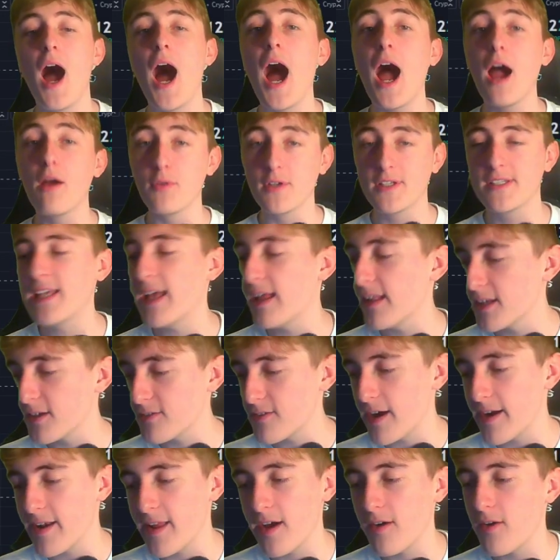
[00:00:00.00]
I would tell
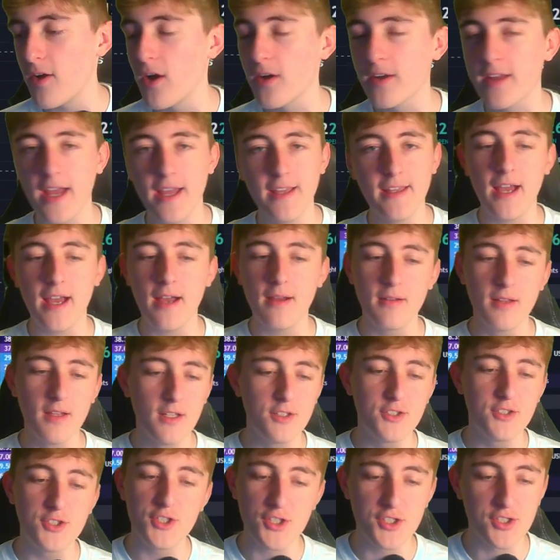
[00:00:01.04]
you right now, okay, yeah,
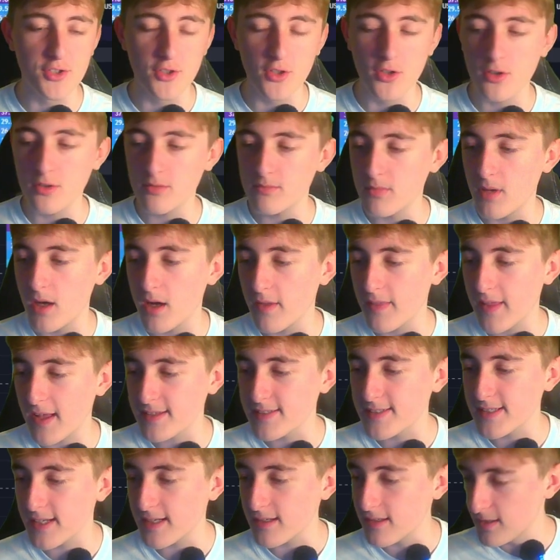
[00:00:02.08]
just short,
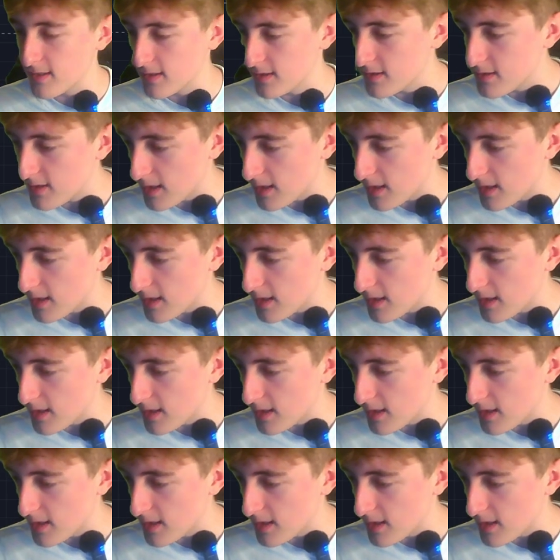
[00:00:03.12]
that's it.